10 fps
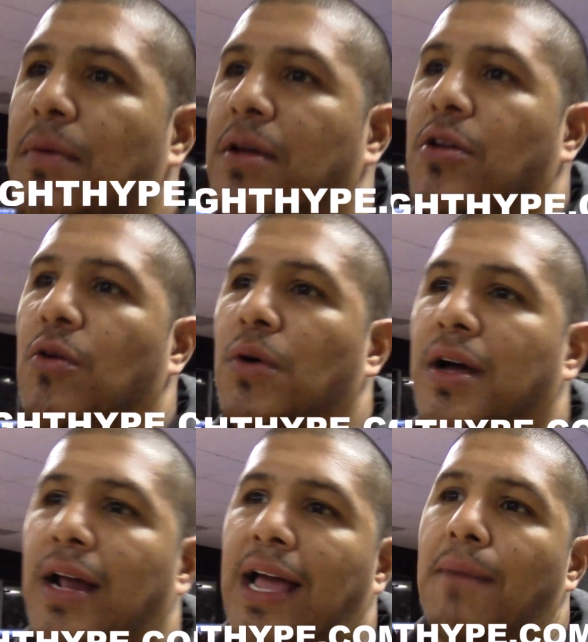But you know
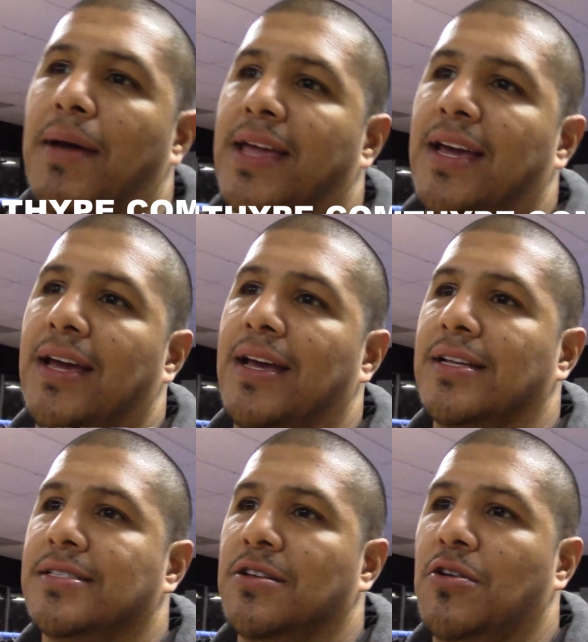what? I got my
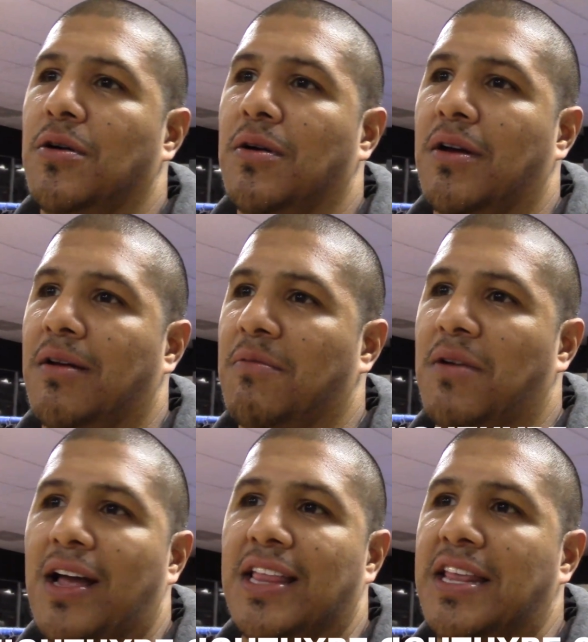kids. You know,
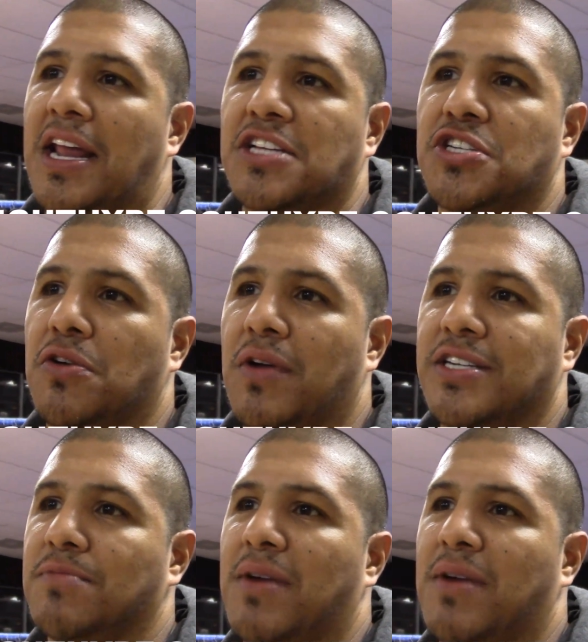I got the next generation.